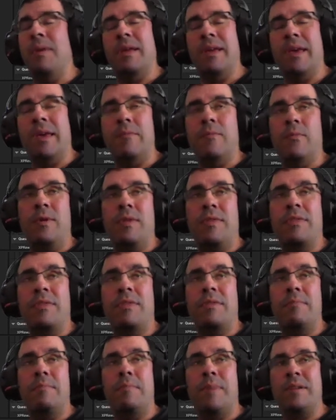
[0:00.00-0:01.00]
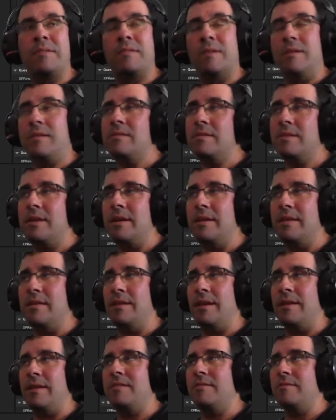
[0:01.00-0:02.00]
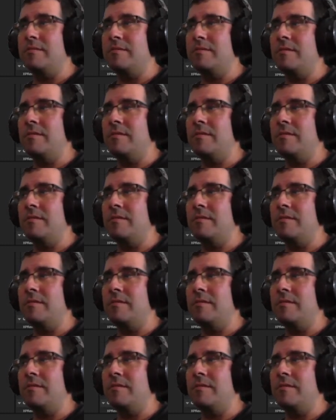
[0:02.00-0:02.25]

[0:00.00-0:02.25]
game with puzzles and interactions.